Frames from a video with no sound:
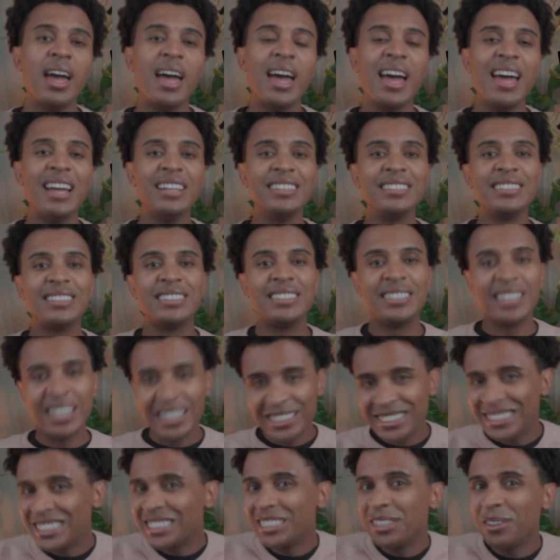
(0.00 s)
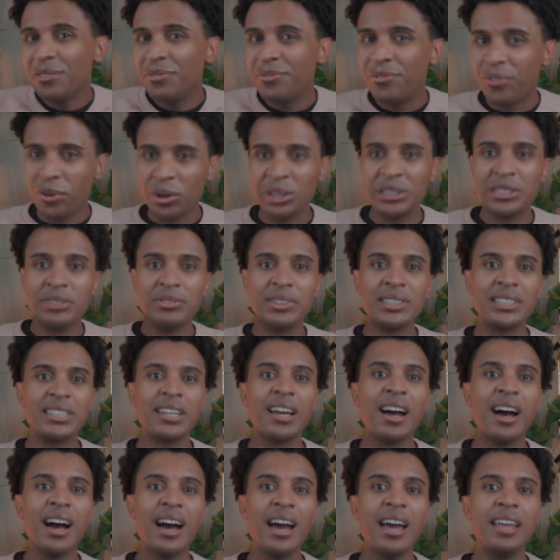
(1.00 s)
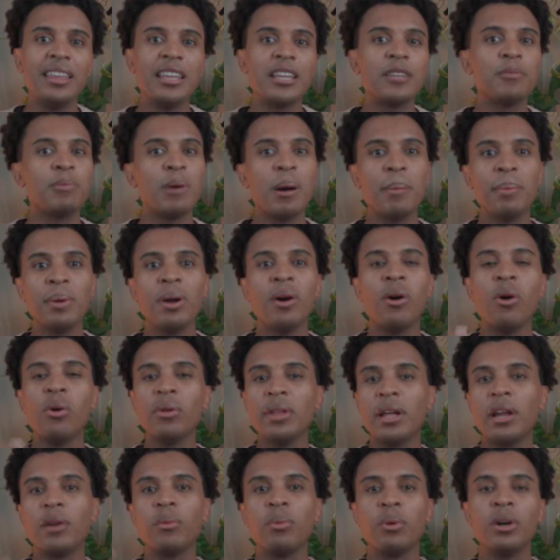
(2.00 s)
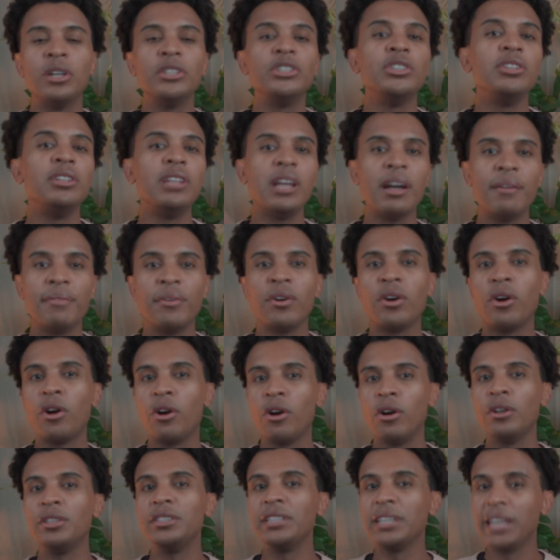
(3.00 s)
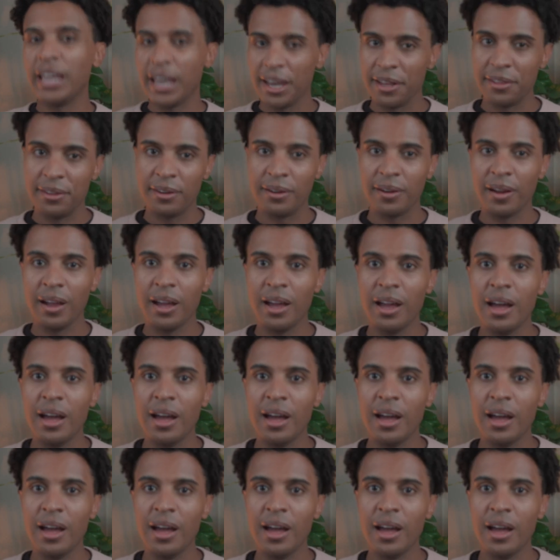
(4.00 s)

And since it's the first of its kind, that's probably a whole lot of words you never heard together.